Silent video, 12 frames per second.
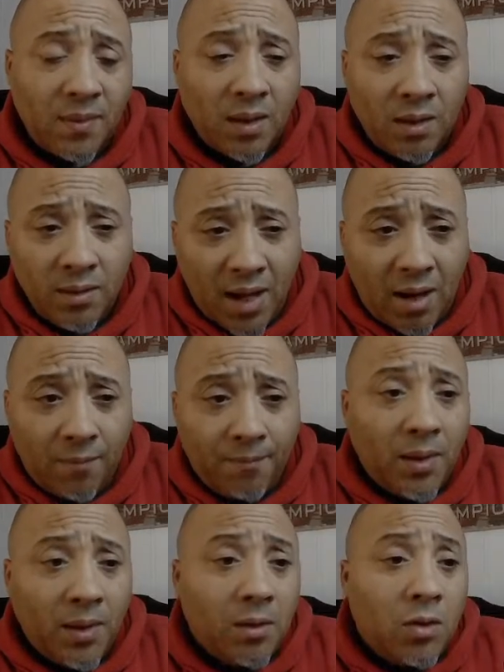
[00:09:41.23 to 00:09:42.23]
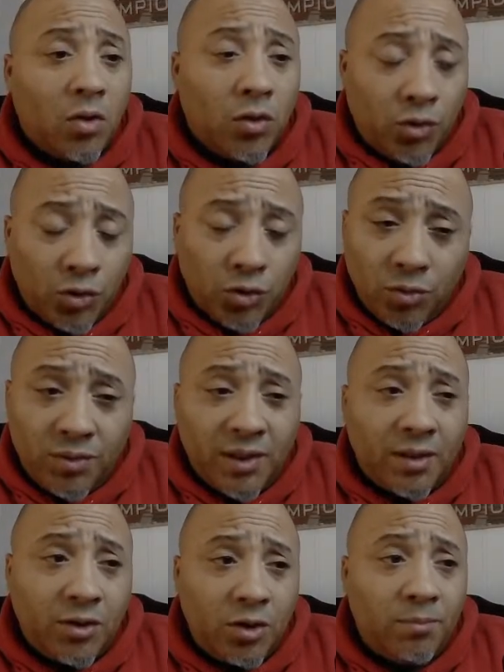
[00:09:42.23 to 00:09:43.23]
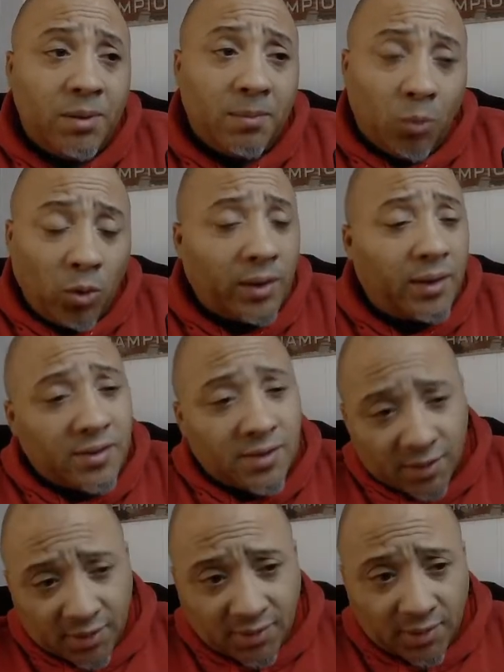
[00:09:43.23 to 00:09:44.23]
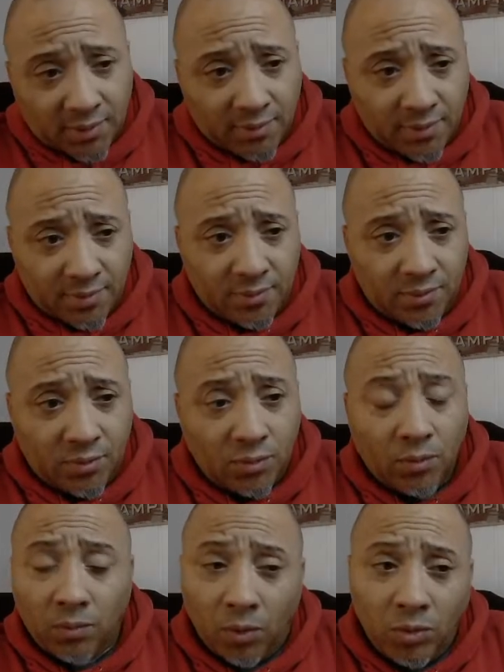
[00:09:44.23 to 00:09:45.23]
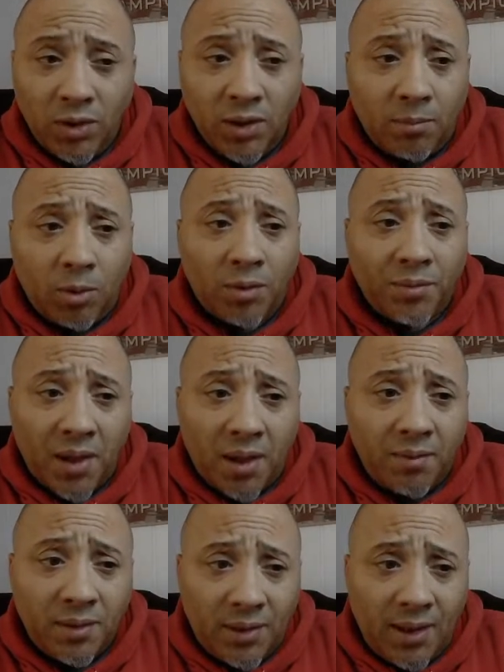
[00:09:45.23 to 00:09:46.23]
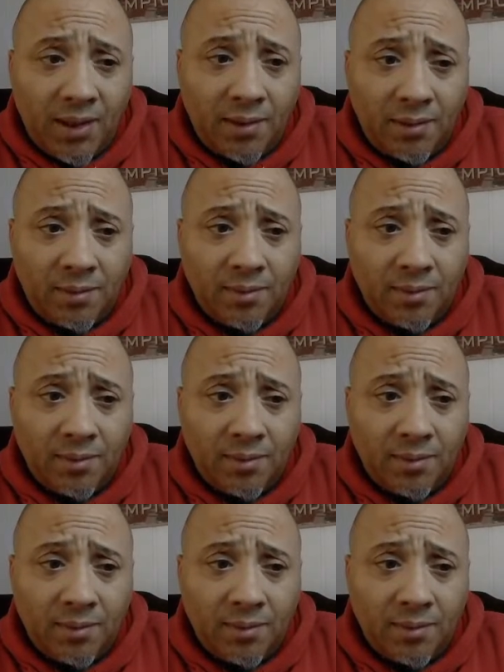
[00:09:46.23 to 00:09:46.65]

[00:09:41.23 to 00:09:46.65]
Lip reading: Now, do you think you'd be more consistent rolling a ball down the lane,